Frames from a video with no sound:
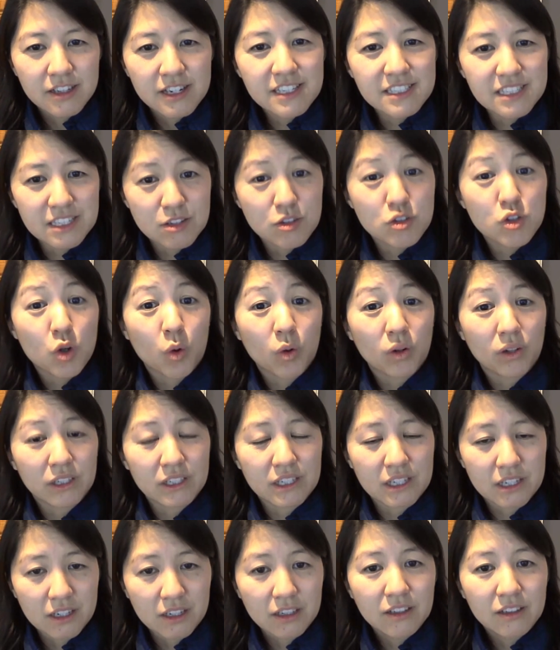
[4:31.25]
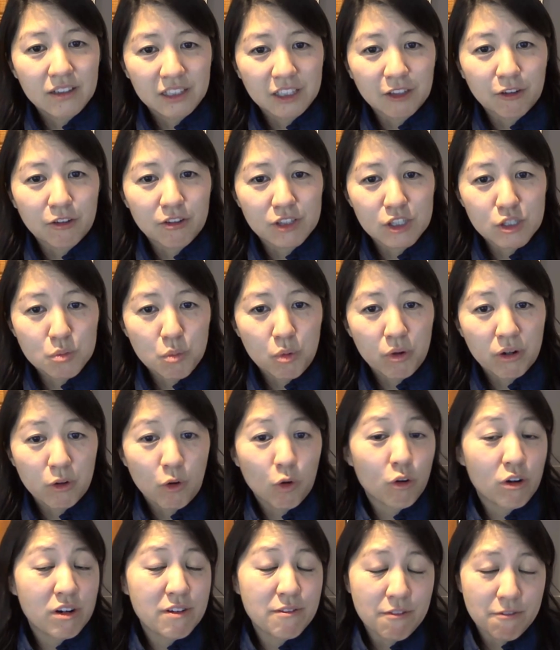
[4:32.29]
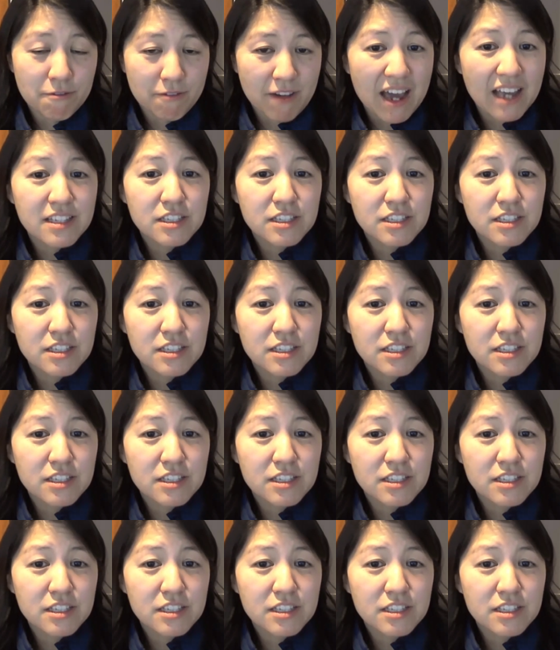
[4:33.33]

isn't totally clear at this point, or even